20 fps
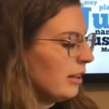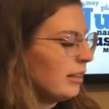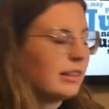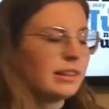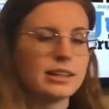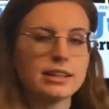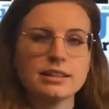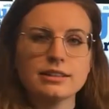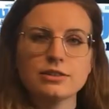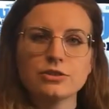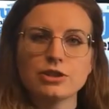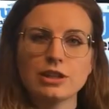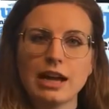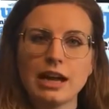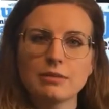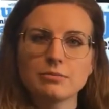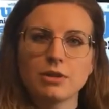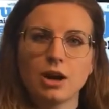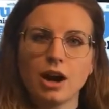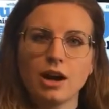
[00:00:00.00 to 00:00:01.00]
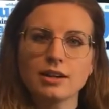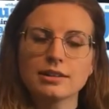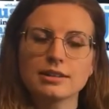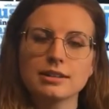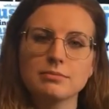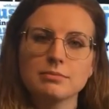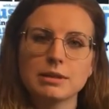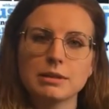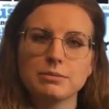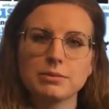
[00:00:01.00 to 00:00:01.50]
these shamrocks
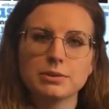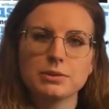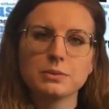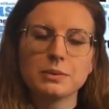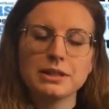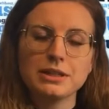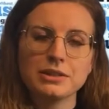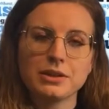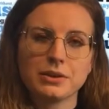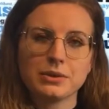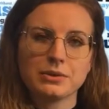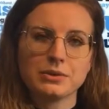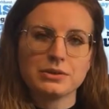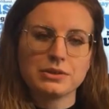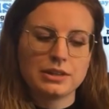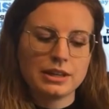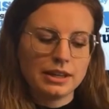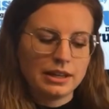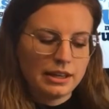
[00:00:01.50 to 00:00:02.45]
in people's windows.